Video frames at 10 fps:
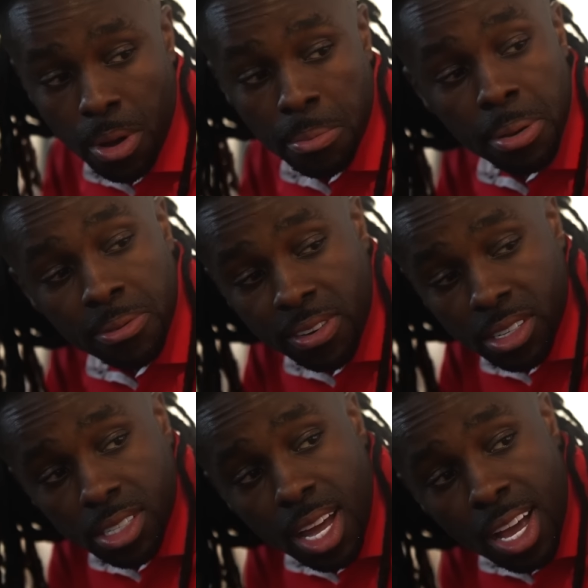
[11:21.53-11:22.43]
My baby finna
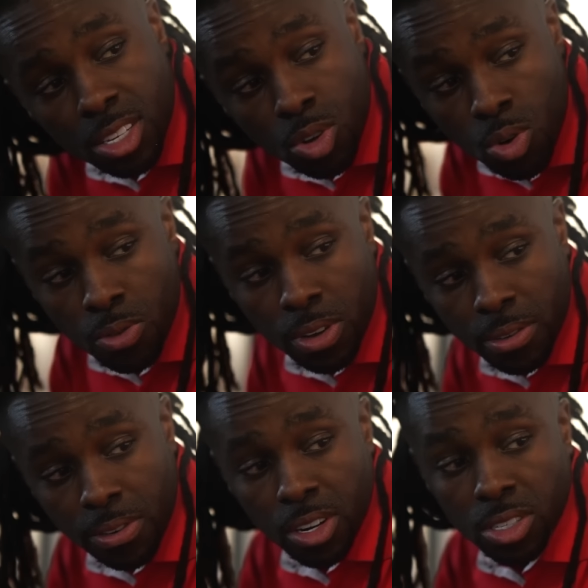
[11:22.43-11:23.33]
start school for the
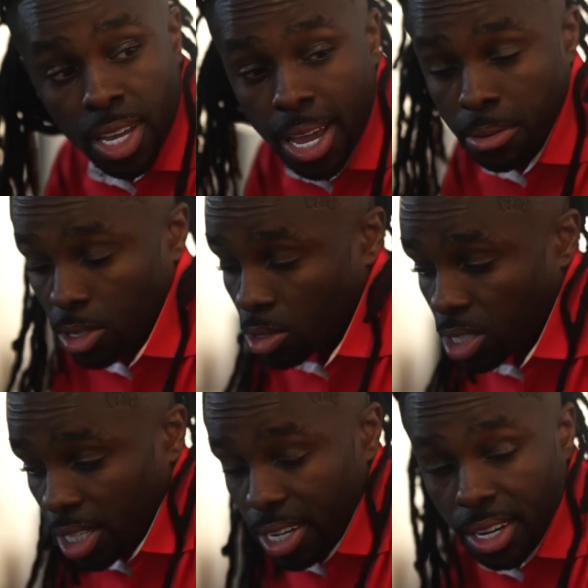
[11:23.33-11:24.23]
first time, so
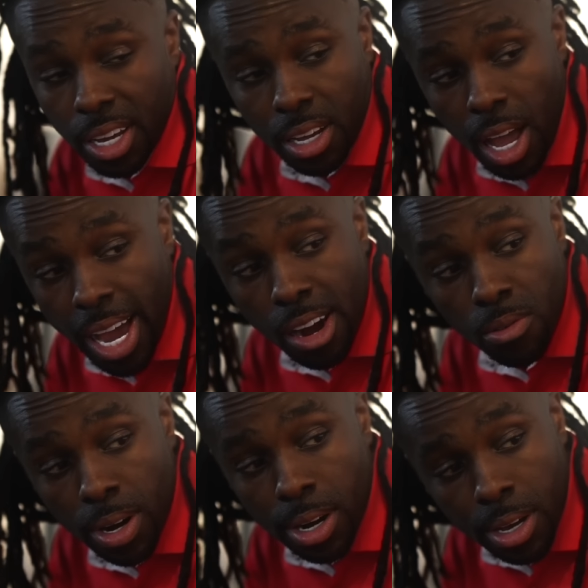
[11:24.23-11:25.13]
shit, I gotta
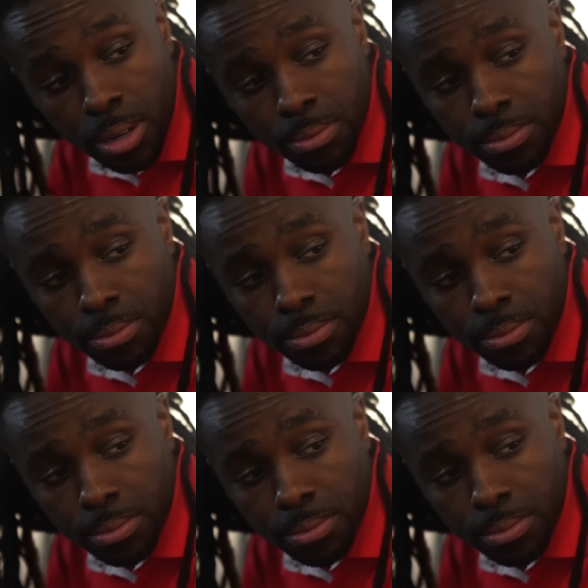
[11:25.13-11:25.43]
run it up.